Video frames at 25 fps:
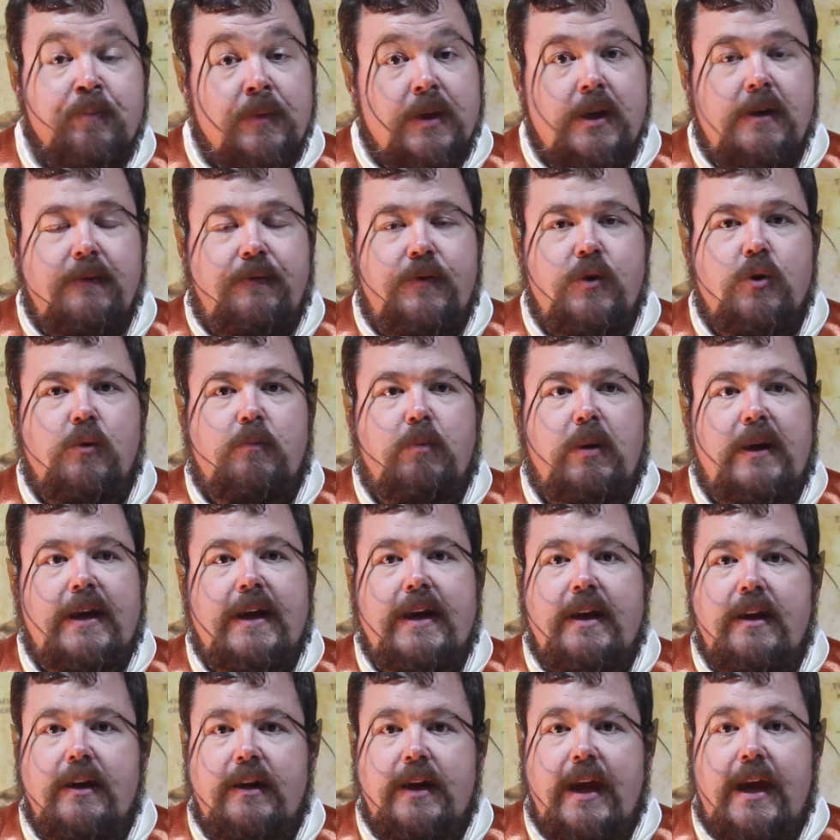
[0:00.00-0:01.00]
If you're
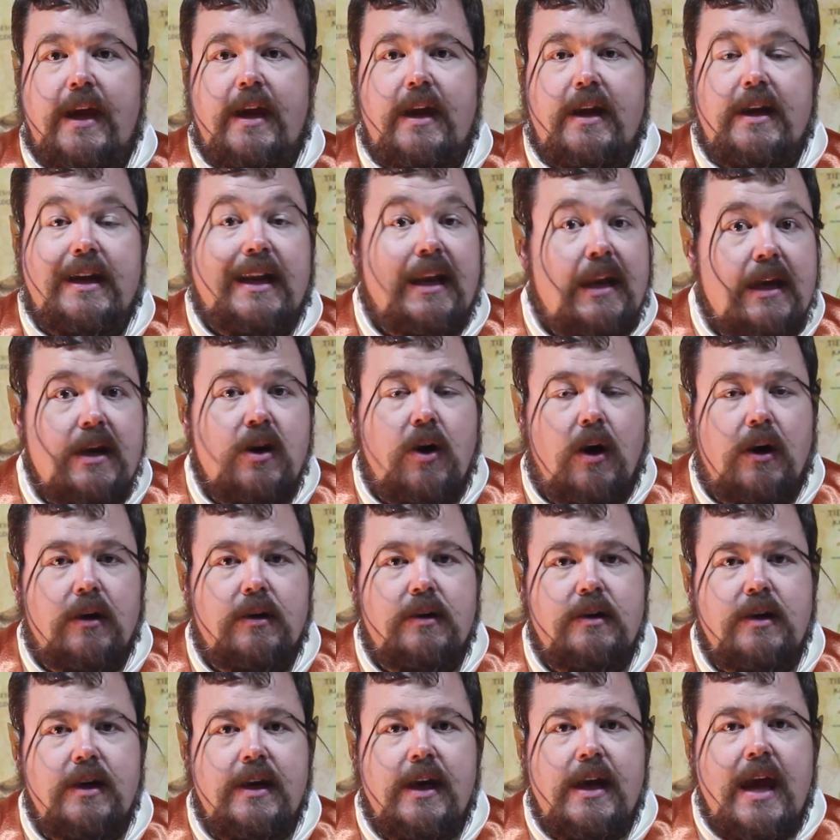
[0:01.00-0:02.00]
playing a
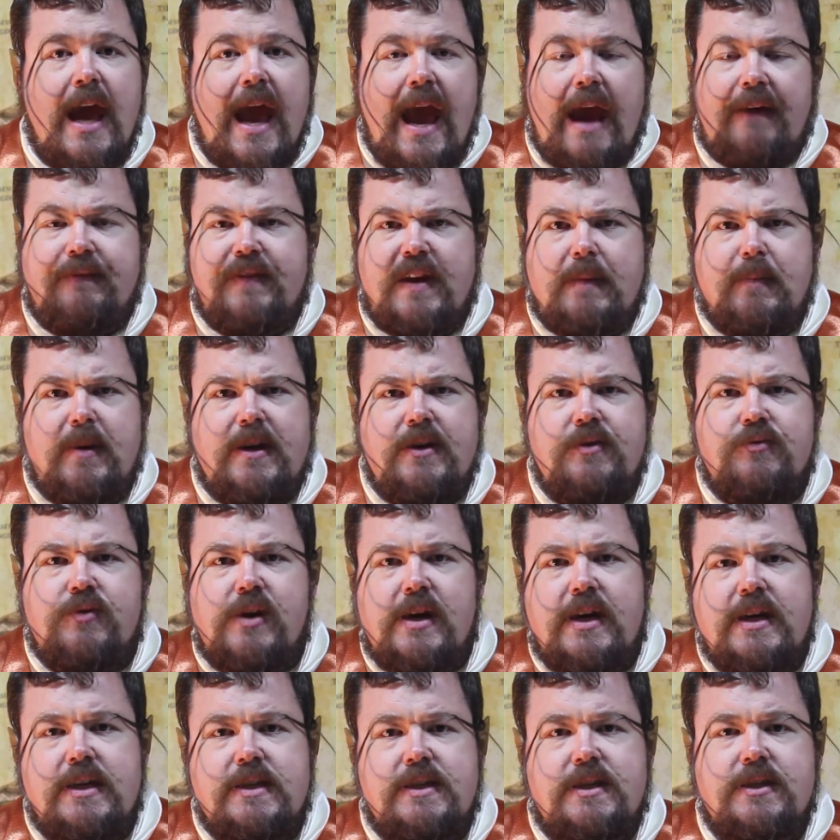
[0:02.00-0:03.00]
Klingon, have they been
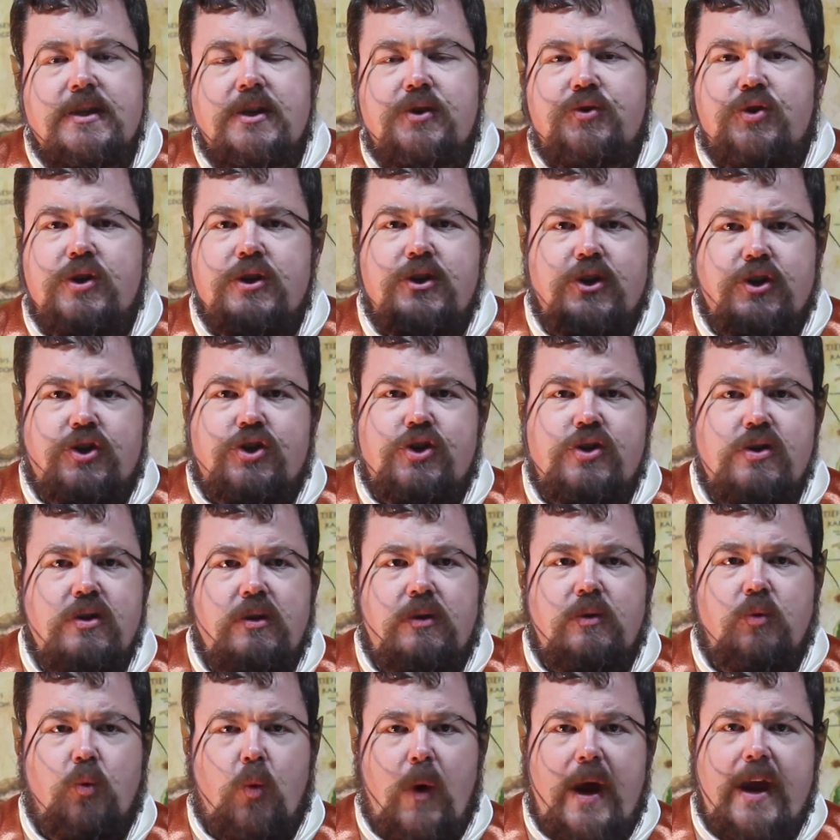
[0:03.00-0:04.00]
raised in the
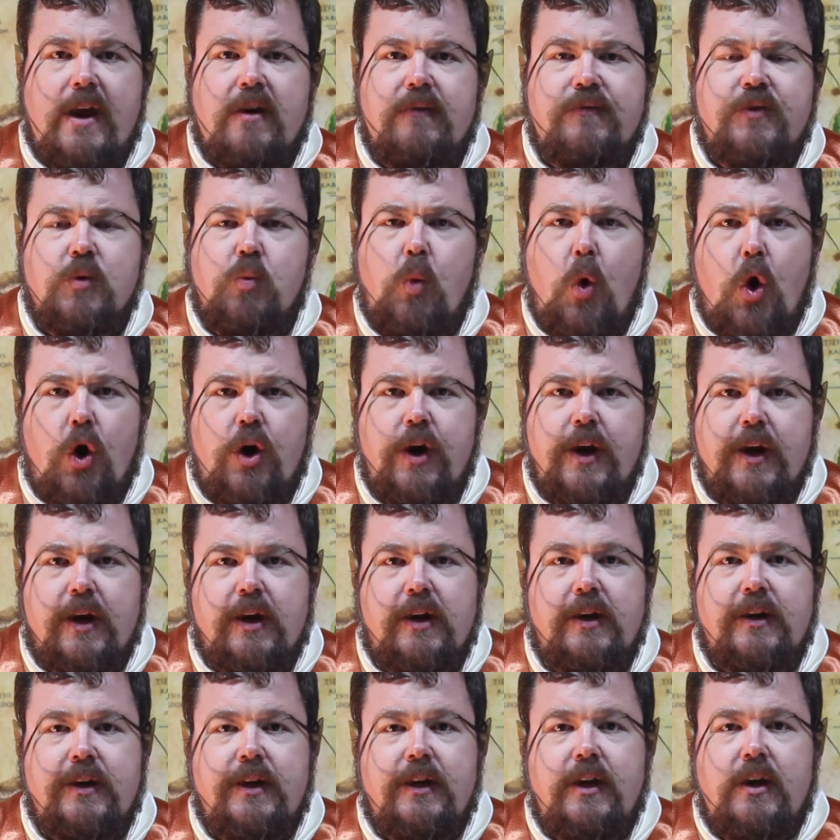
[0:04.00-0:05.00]
traditional way of the
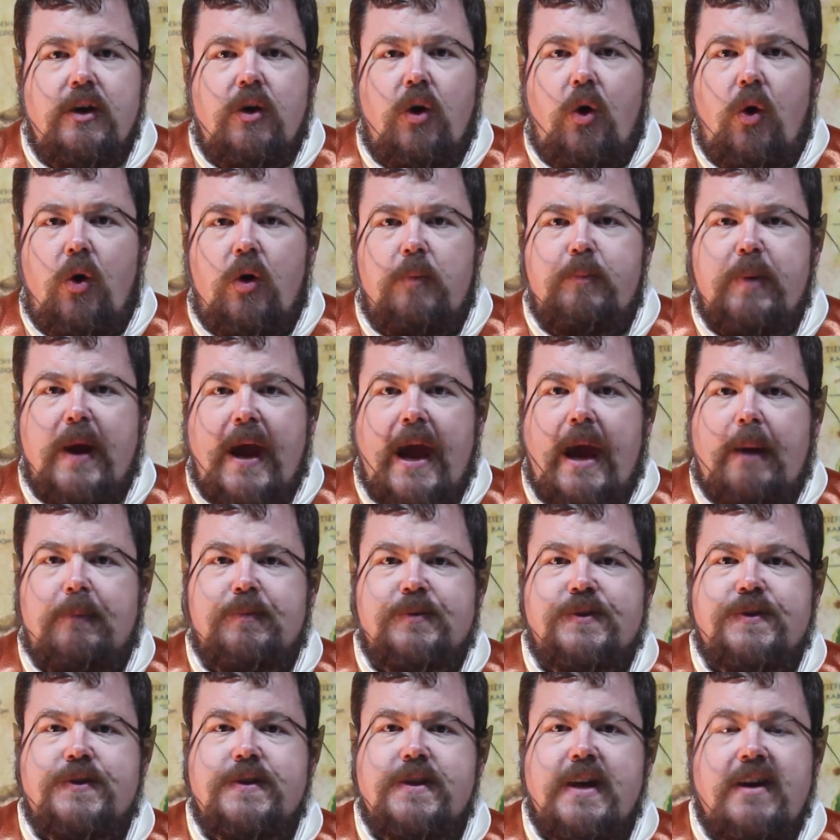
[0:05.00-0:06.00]
warrior? Or
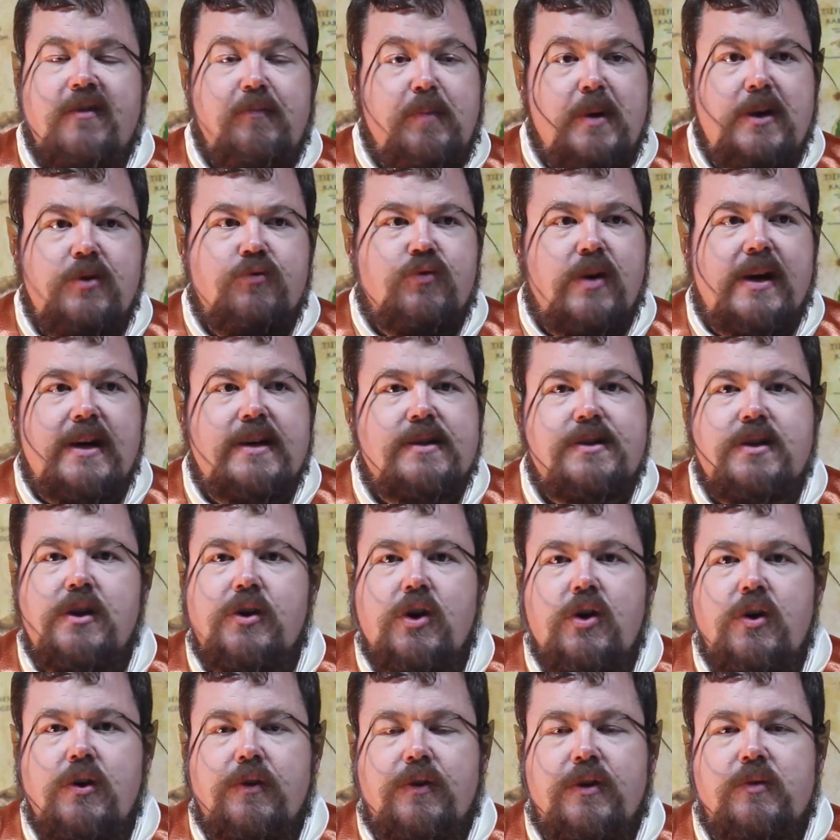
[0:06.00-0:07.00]
perhaps they've been raised on
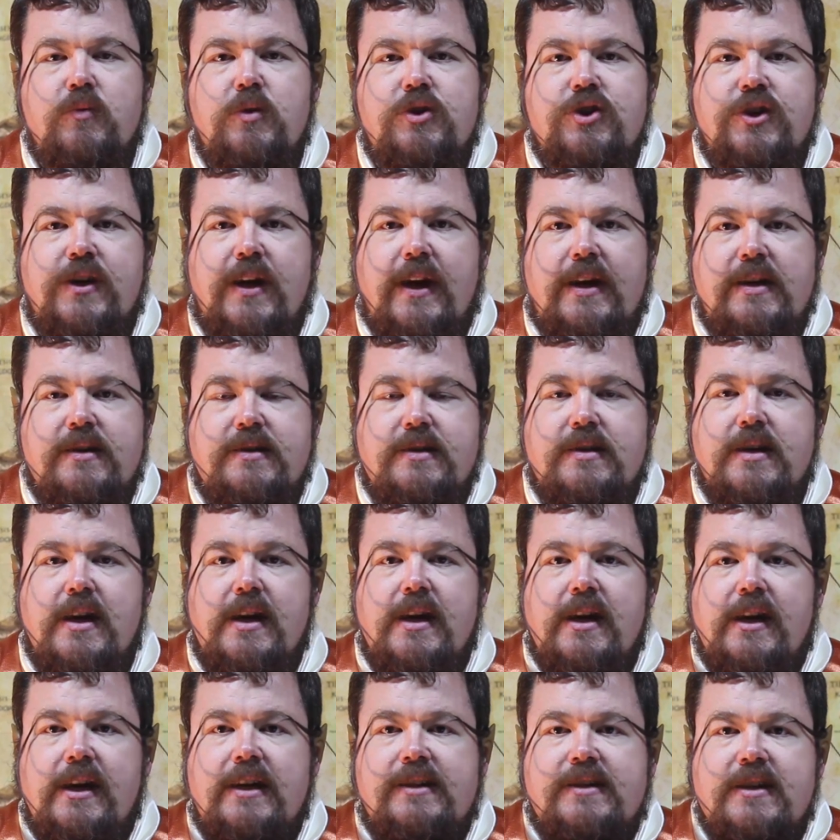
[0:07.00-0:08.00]
Earth, in which case
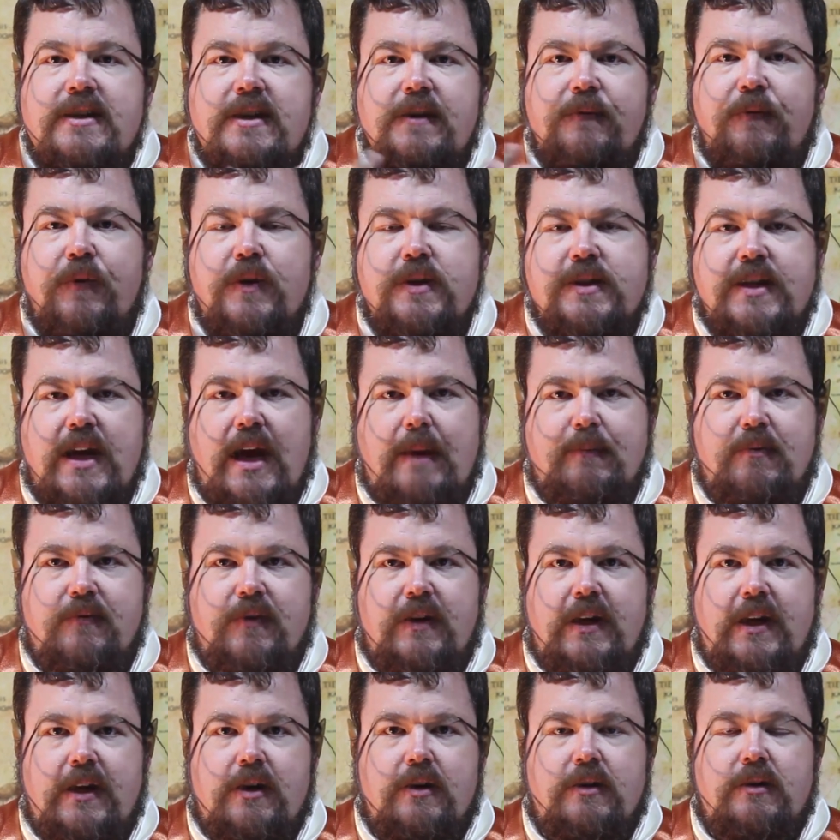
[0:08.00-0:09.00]
it's a different type of
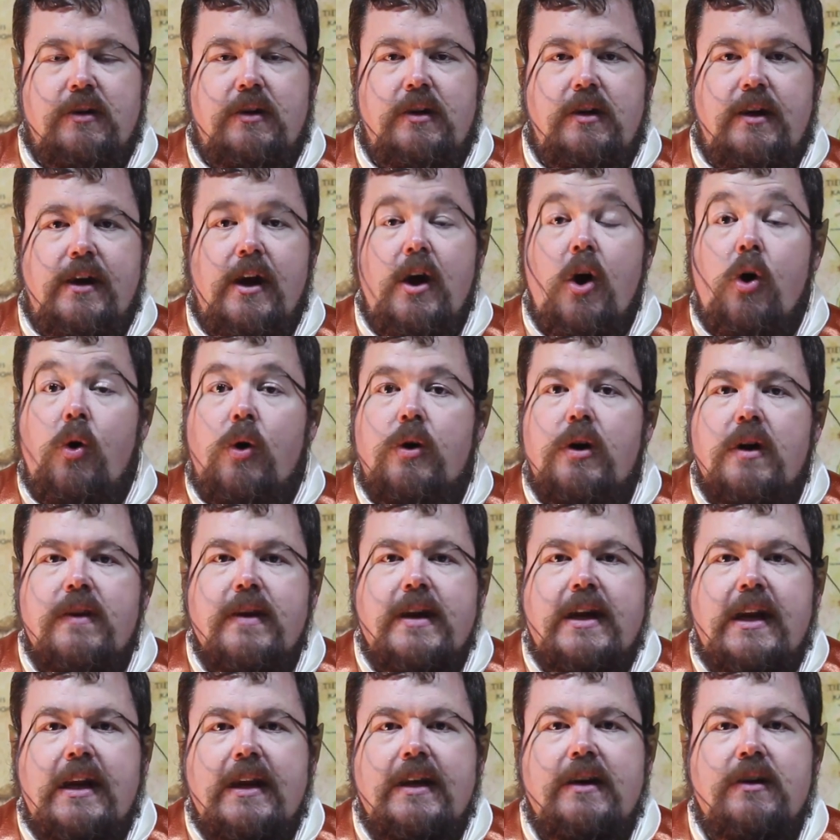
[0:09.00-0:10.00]
Klingon. Or are
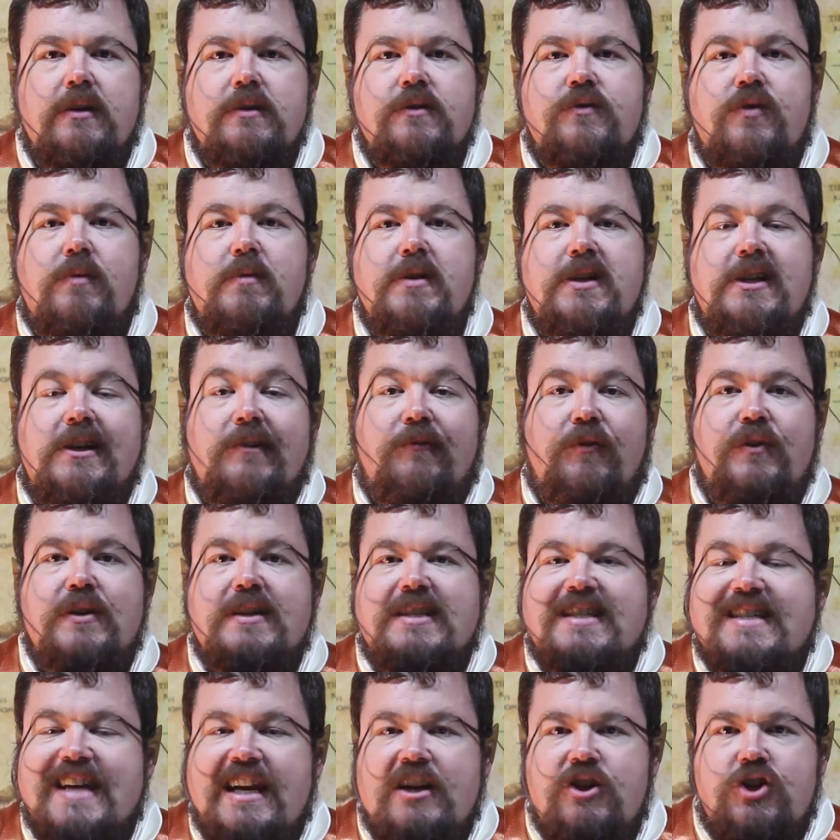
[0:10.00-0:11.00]
they Klingons from a different
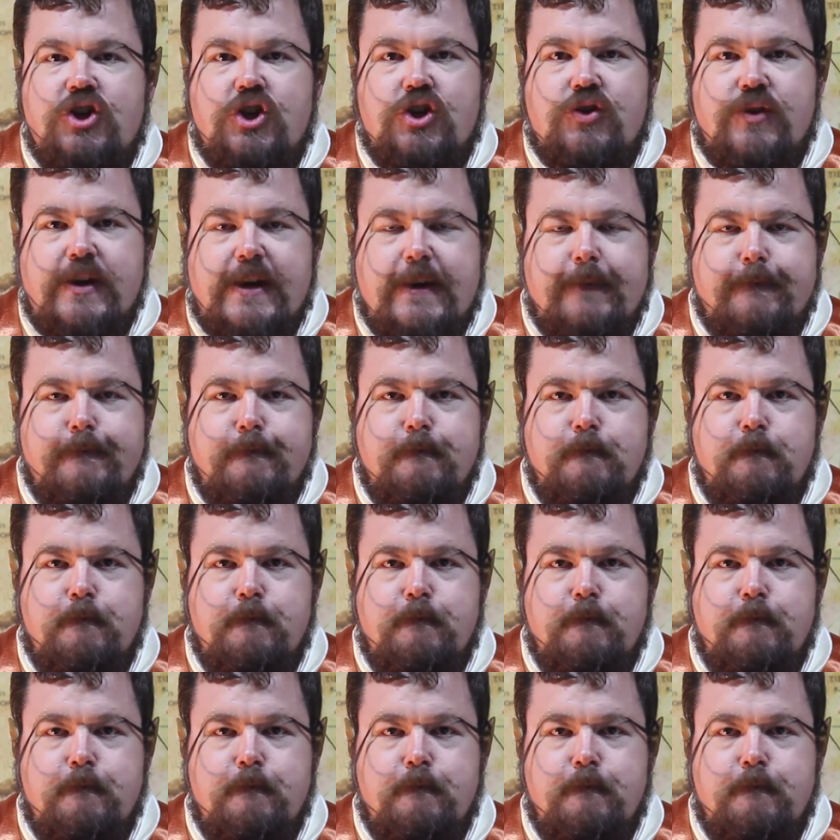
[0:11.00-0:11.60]
century?